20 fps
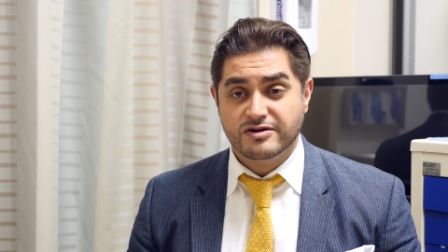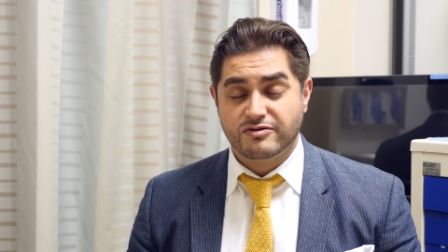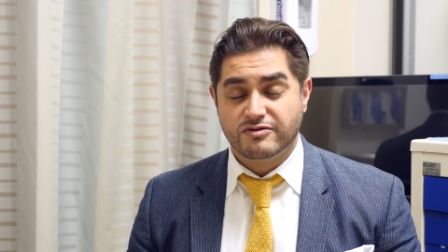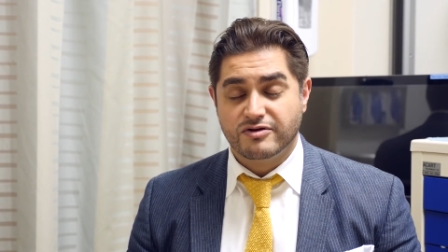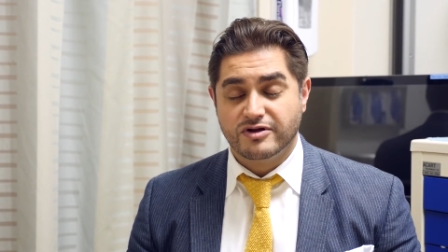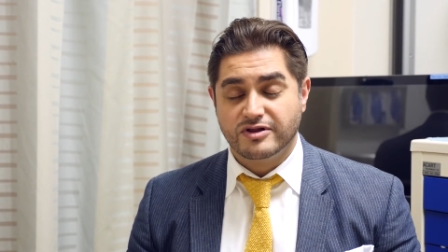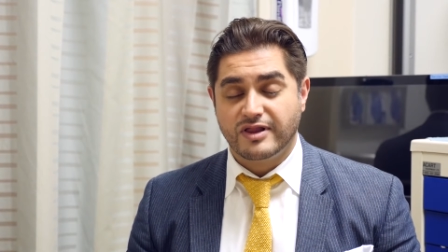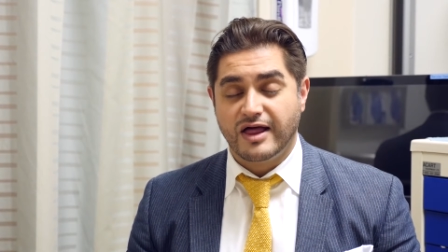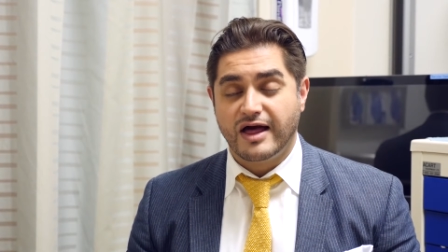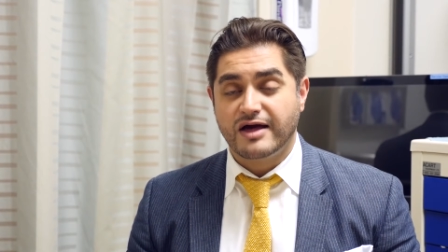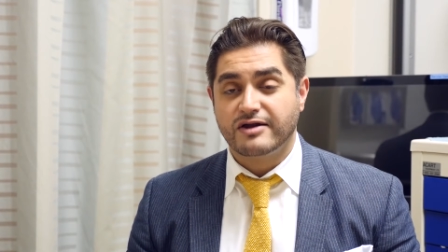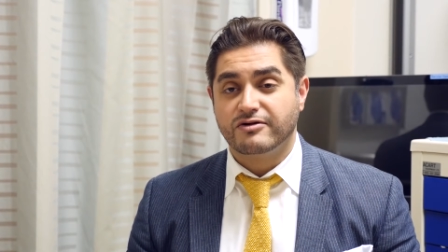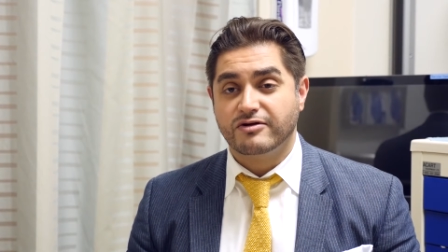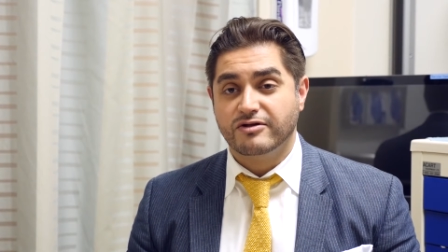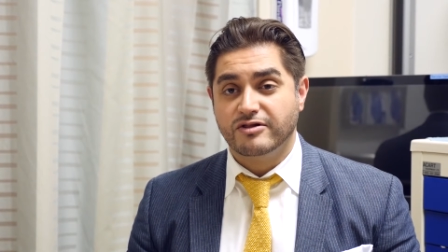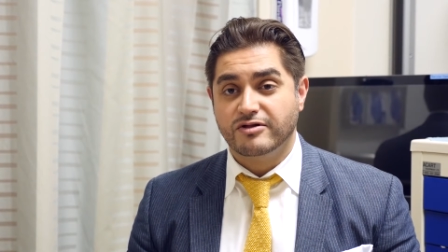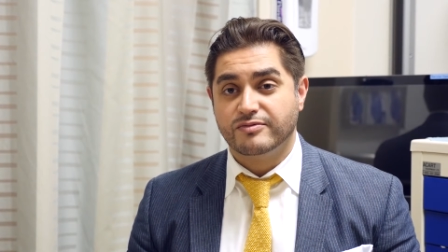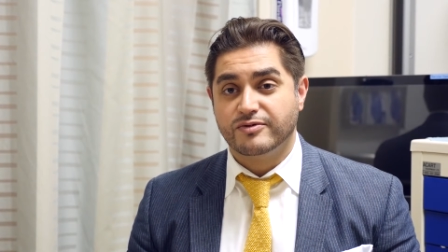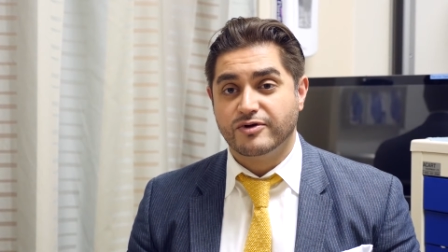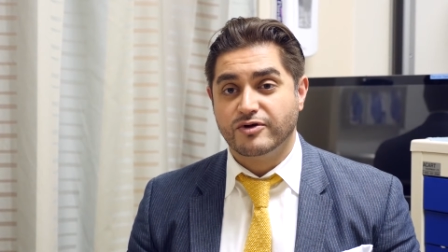or a
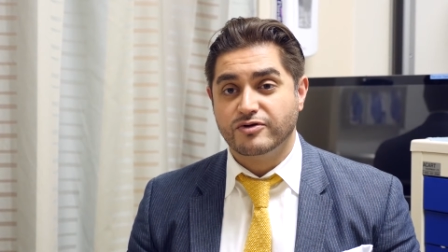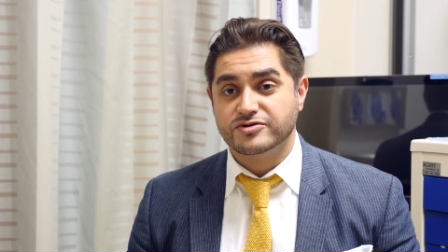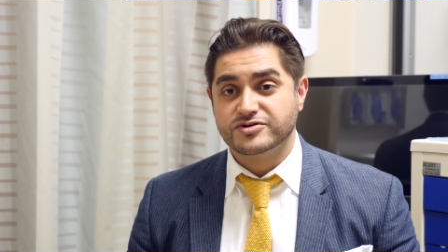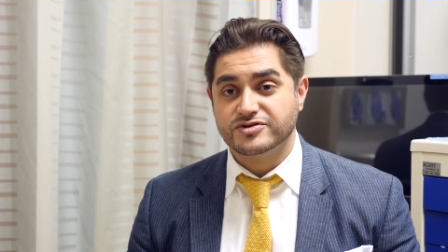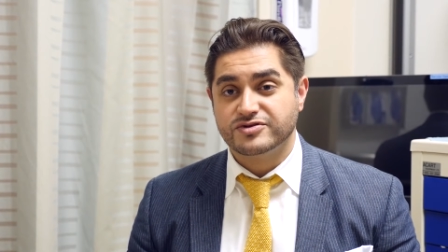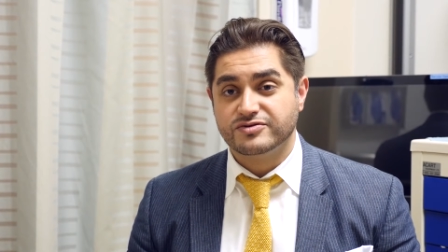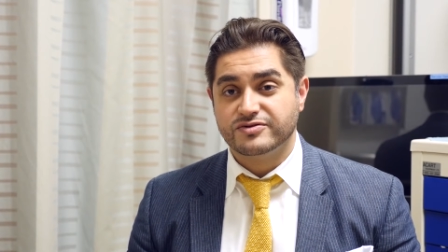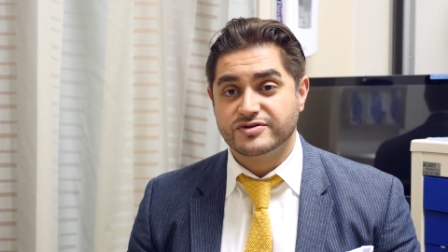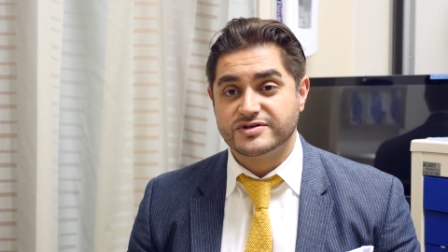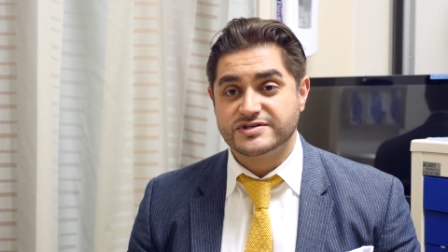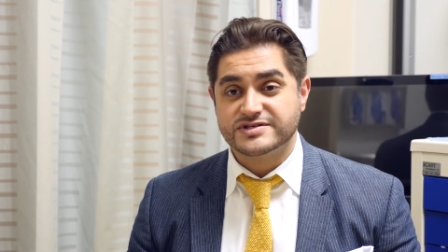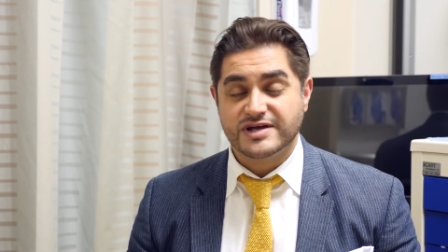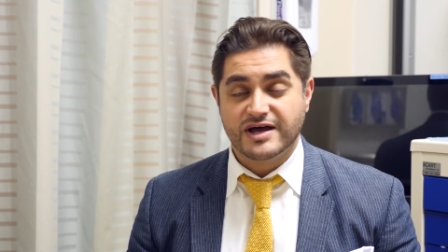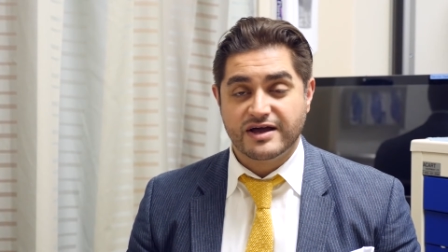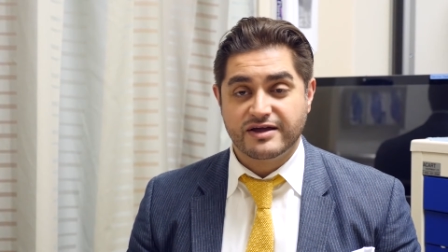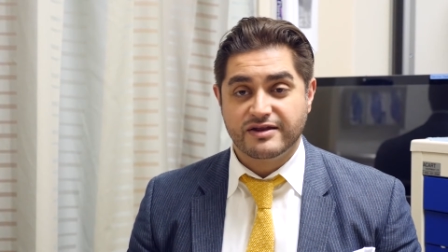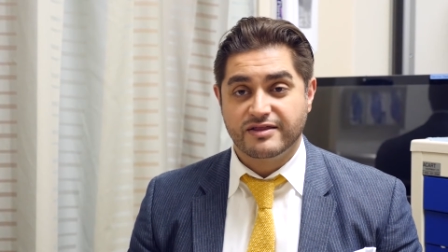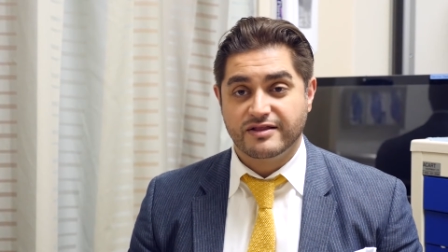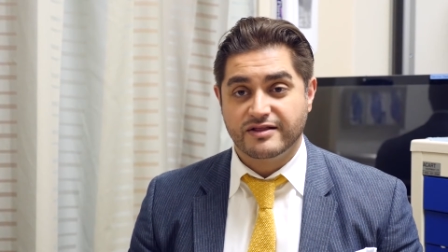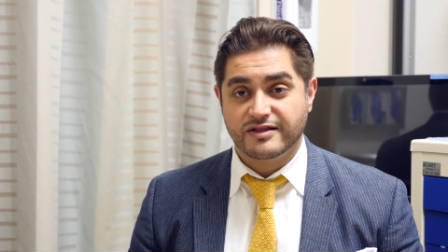lateral approach through the
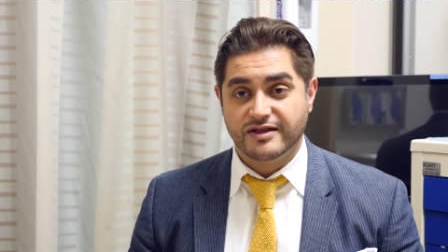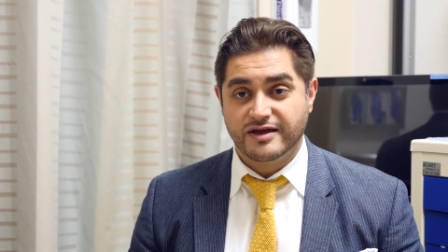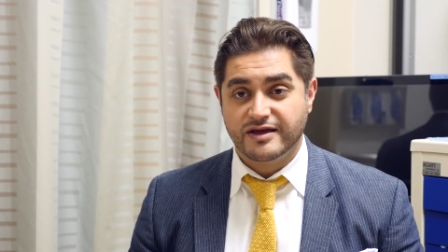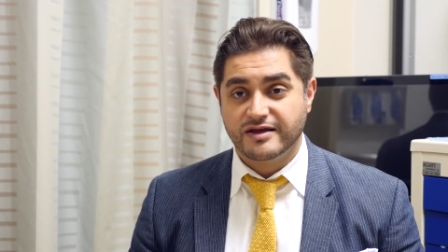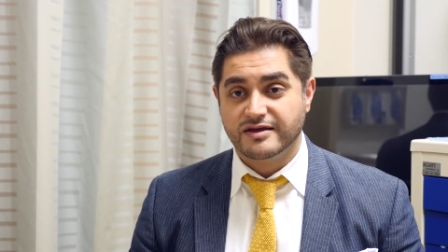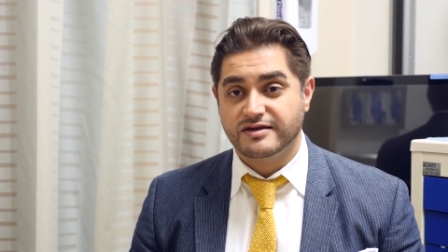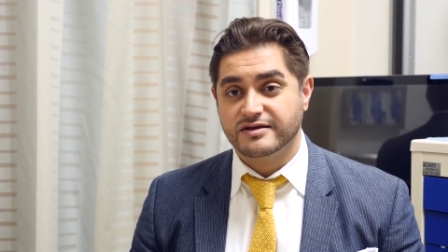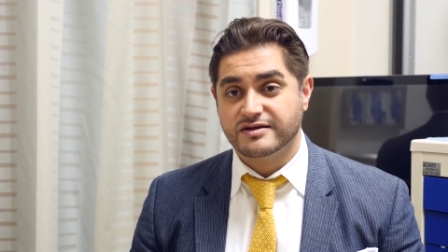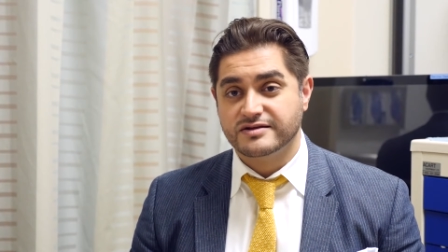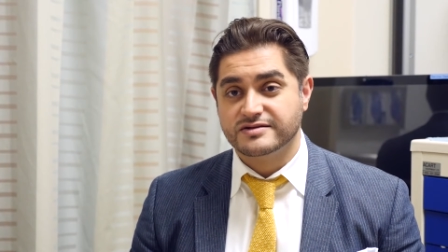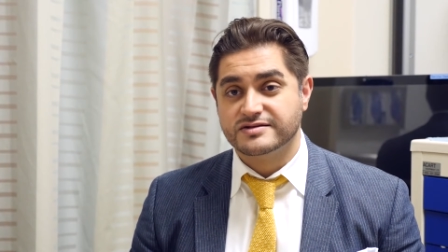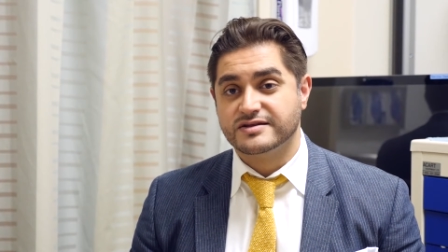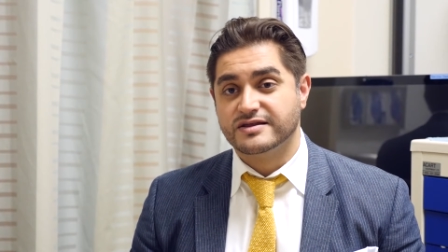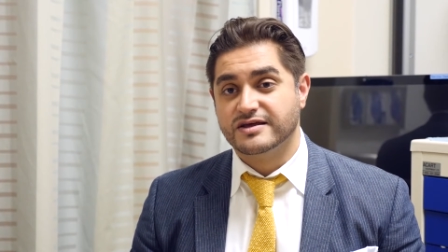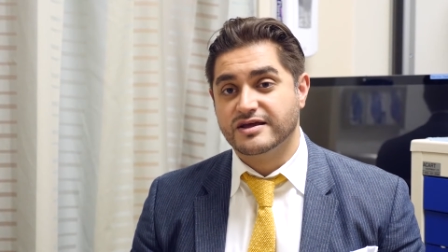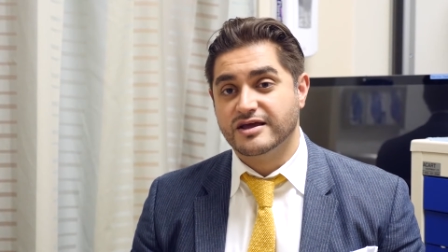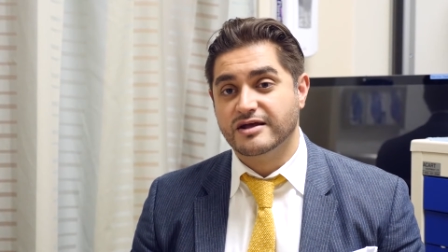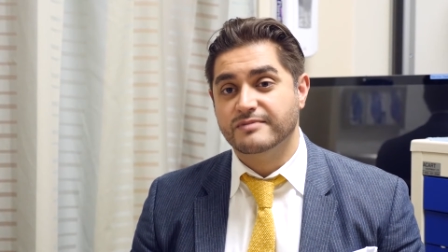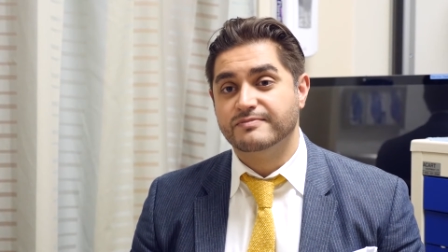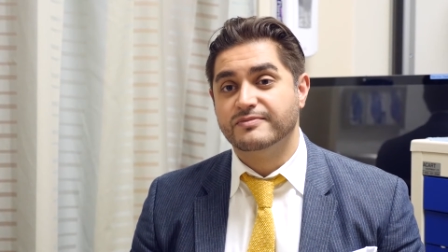side of the leg into the
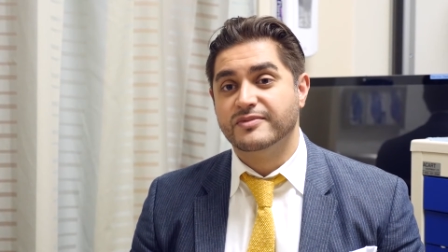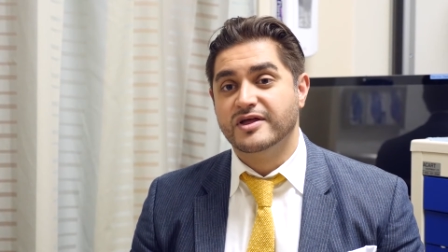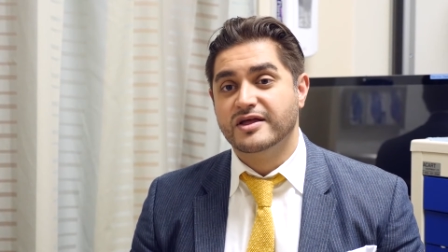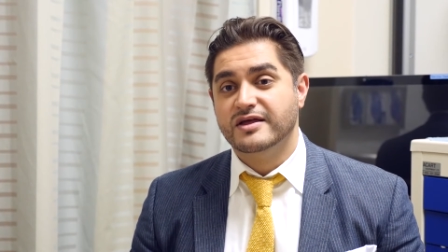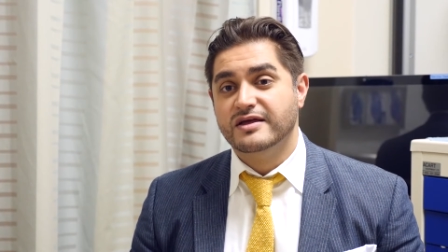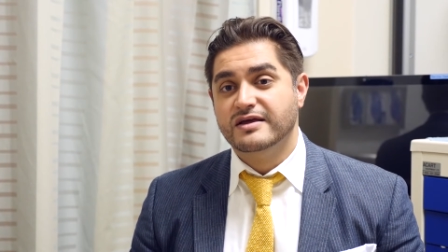hip.